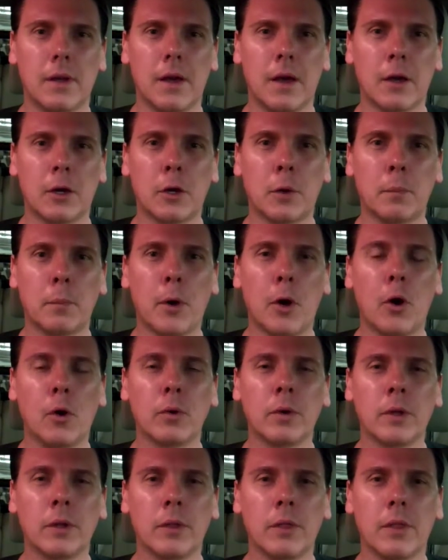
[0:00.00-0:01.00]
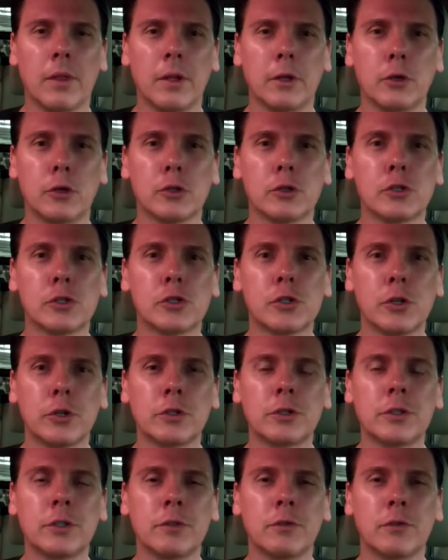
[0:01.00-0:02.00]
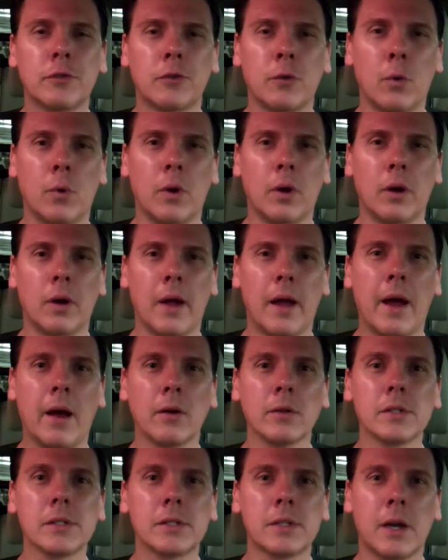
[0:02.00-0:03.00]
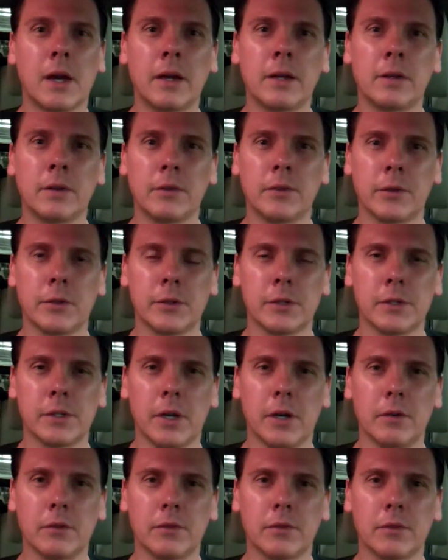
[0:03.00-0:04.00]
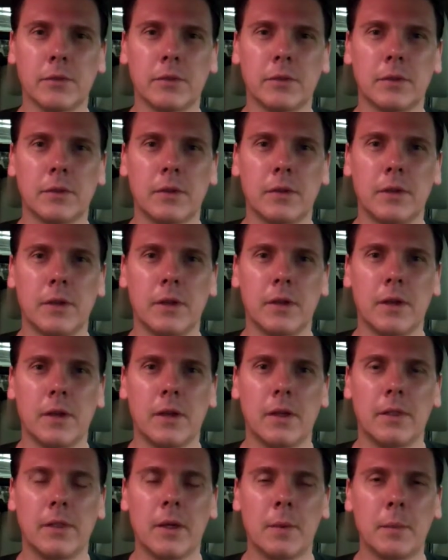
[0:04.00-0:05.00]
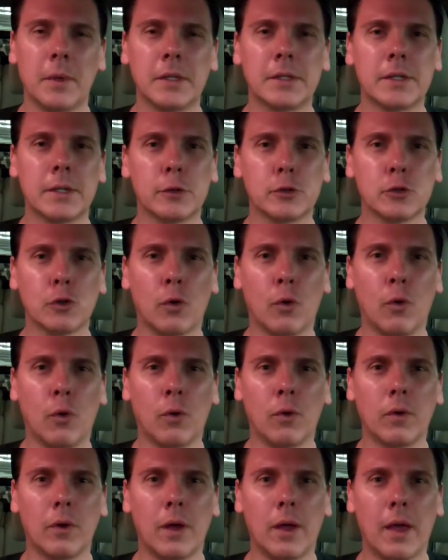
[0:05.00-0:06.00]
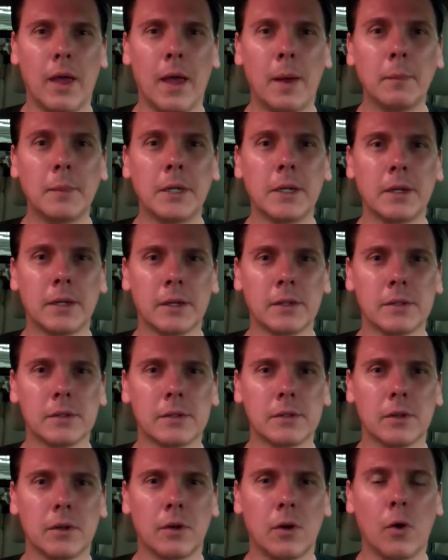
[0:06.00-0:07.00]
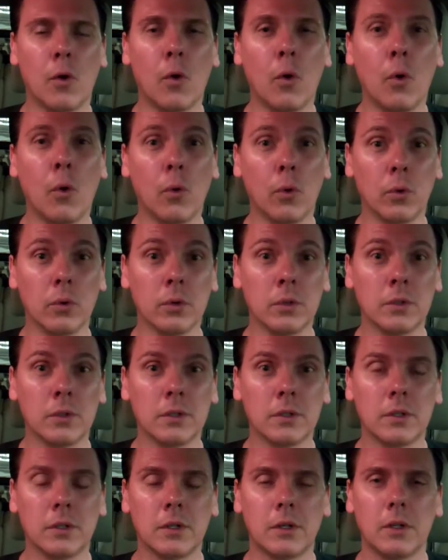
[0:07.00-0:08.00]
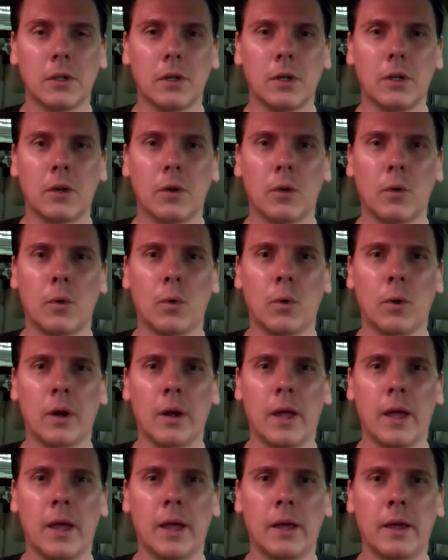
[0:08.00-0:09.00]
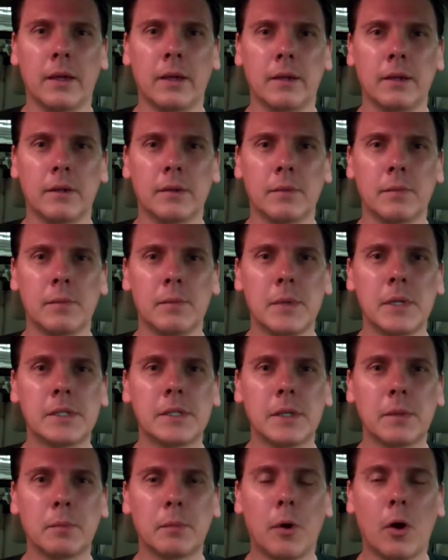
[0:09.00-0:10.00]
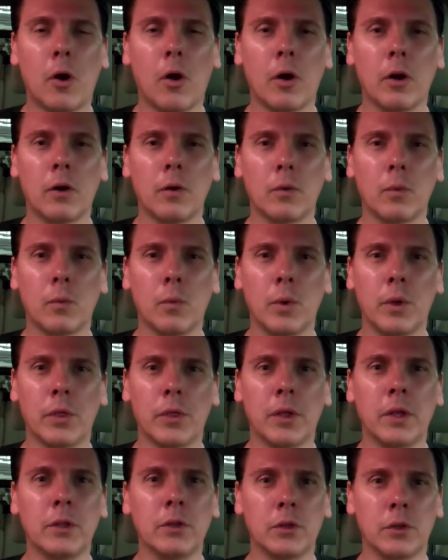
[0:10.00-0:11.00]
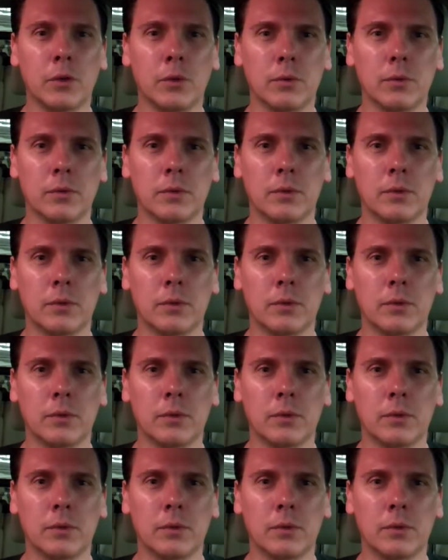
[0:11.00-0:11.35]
a component that you're searching for outside of yourself, that means there's a emptiness, a hole, or a missing part within you.